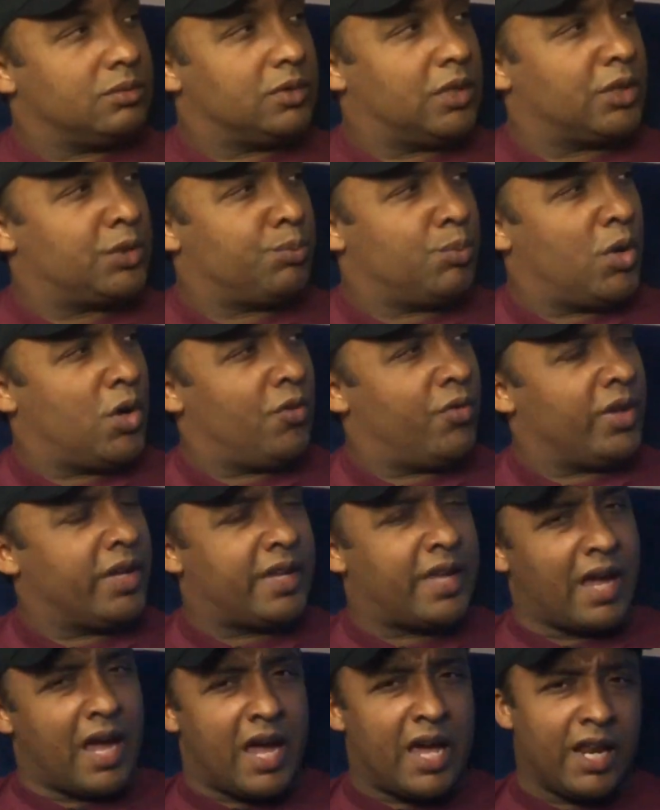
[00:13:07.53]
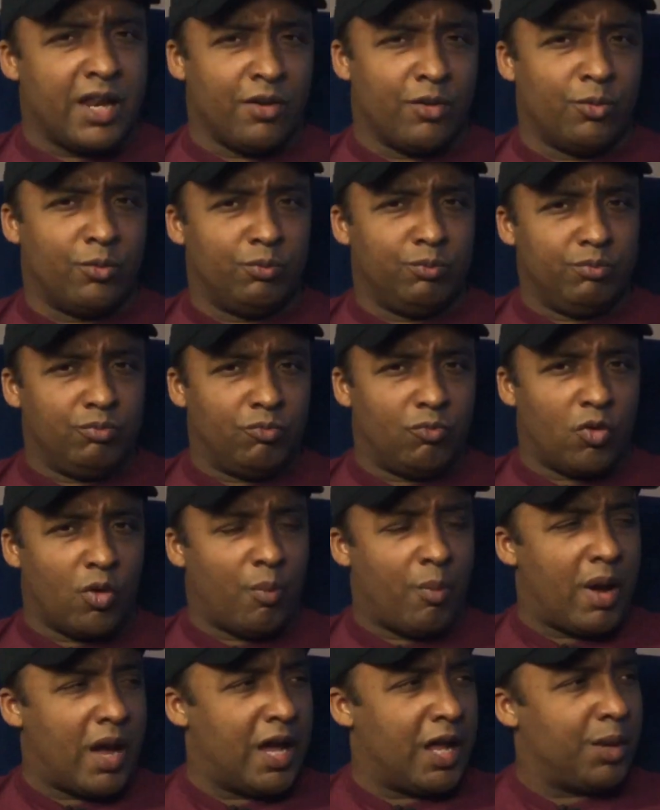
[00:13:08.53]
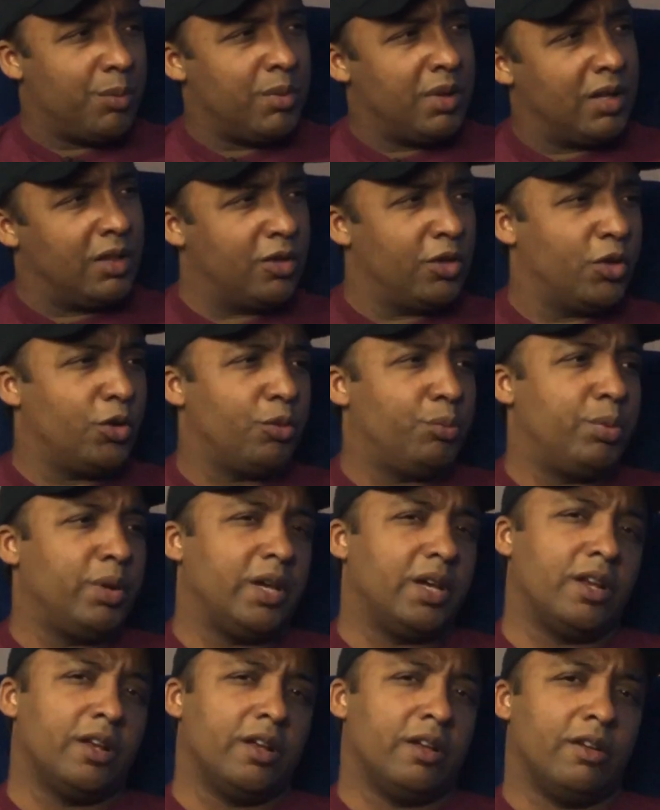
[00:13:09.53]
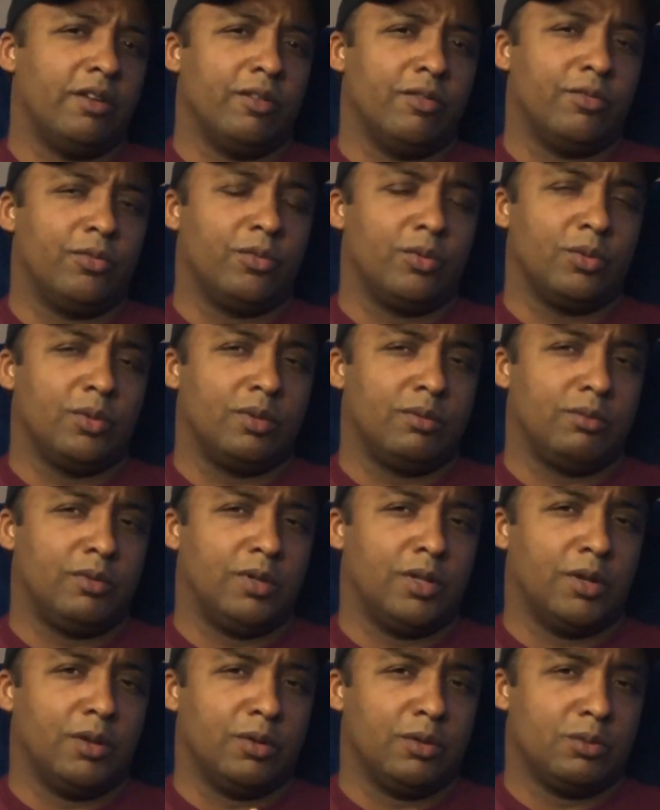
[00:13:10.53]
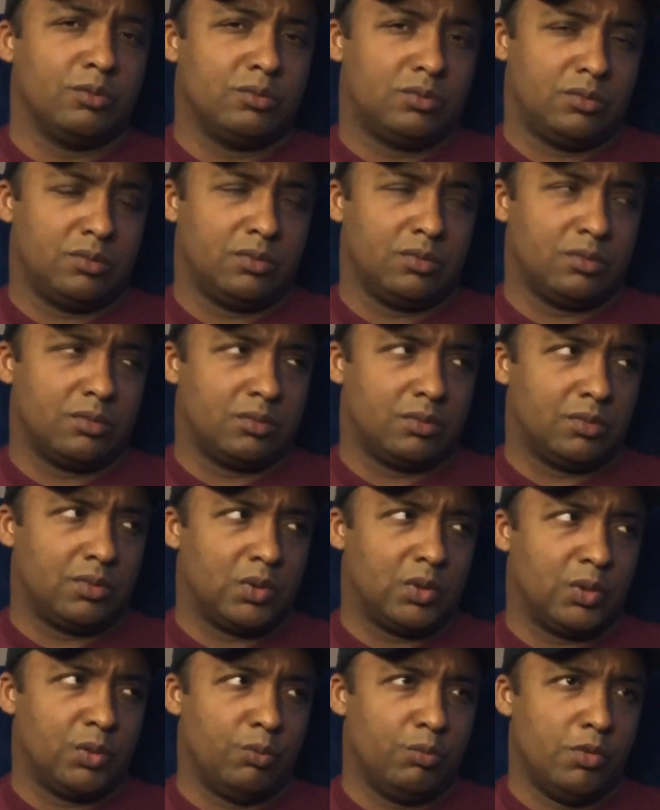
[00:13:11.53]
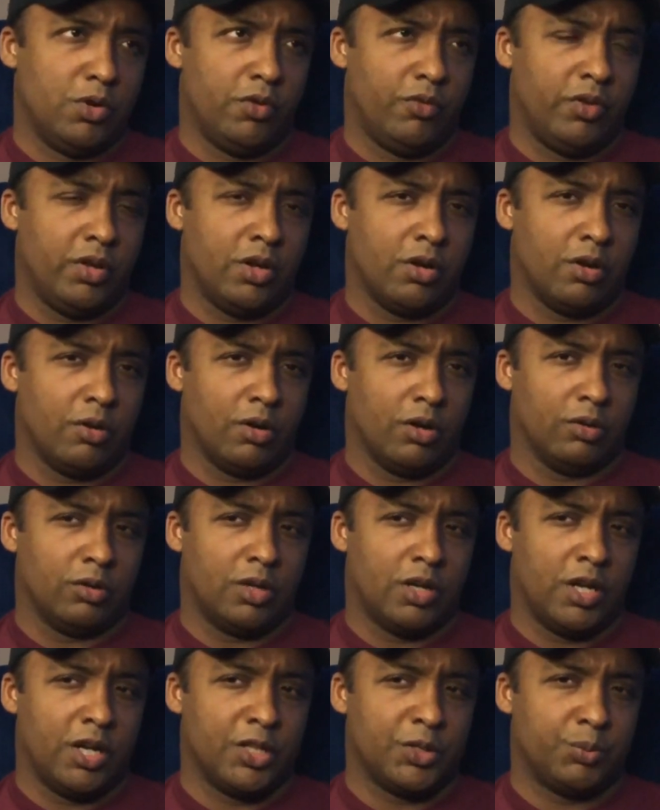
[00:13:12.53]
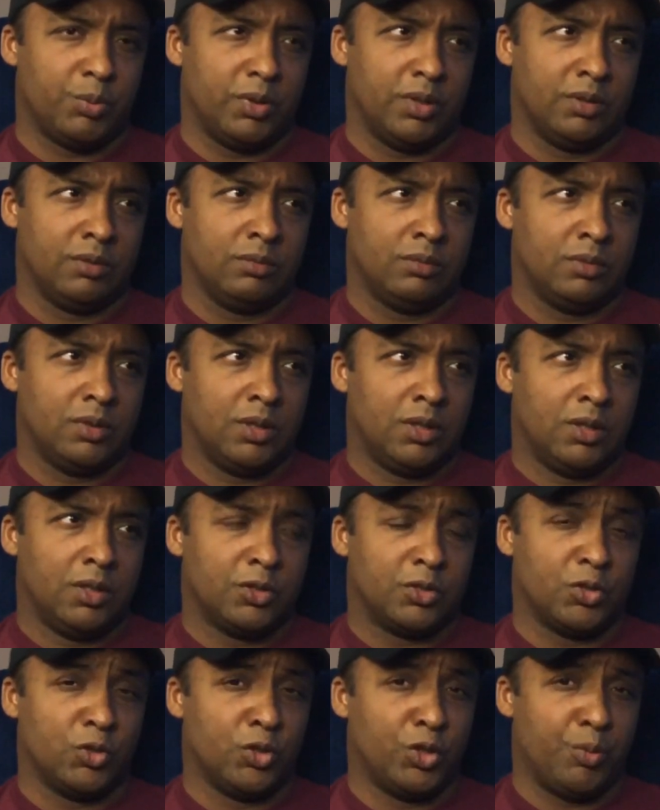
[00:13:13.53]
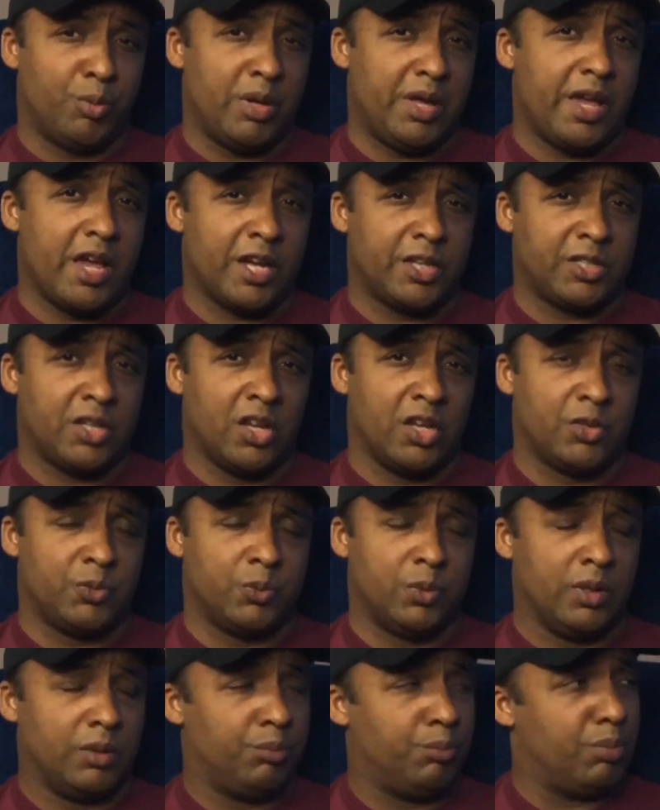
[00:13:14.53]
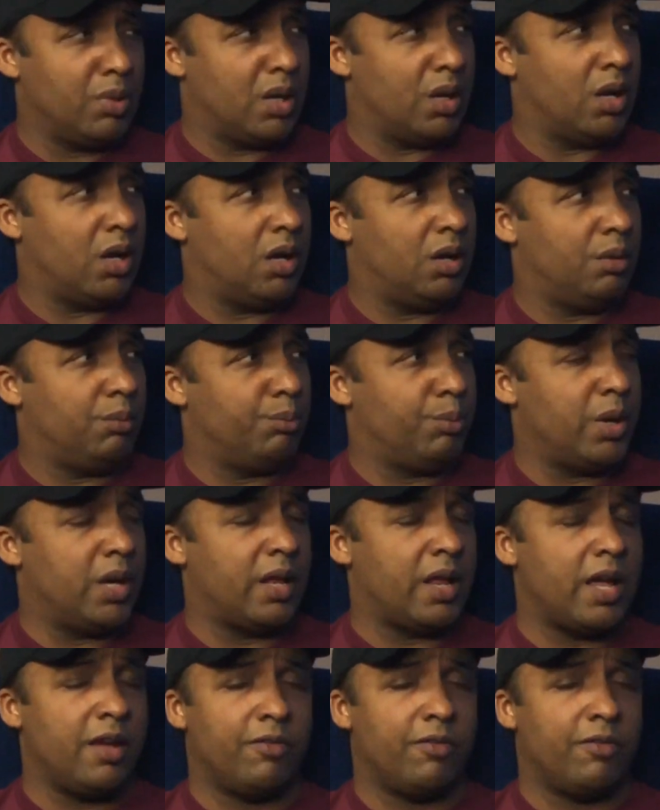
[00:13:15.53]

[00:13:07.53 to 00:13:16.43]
This movie kind of reminded me a little bit of the movie her husband, soon-to-be ex-husband, Ben